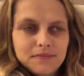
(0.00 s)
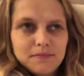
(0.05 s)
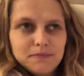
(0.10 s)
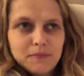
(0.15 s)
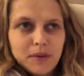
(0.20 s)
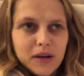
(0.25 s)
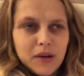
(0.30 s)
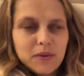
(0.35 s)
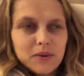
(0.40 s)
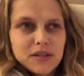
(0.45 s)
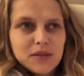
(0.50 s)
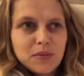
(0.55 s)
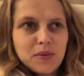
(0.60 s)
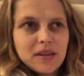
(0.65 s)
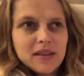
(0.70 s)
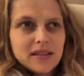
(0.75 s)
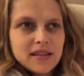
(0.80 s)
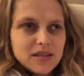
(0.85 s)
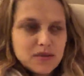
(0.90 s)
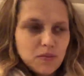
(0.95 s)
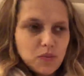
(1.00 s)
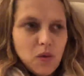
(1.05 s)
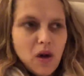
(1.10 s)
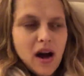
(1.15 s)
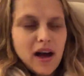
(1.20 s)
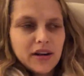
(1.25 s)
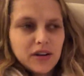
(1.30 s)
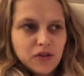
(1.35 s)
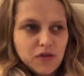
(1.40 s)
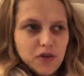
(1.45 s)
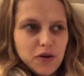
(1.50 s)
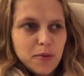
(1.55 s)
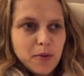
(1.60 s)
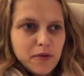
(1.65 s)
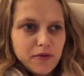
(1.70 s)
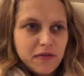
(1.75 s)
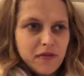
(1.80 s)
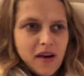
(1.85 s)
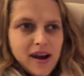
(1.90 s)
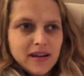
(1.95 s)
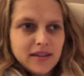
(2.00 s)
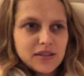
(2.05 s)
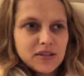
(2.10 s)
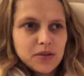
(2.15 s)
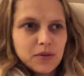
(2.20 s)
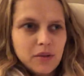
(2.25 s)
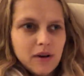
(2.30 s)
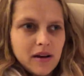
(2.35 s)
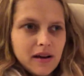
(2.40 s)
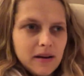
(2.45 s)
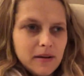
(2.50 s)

But it was with this one group of friends who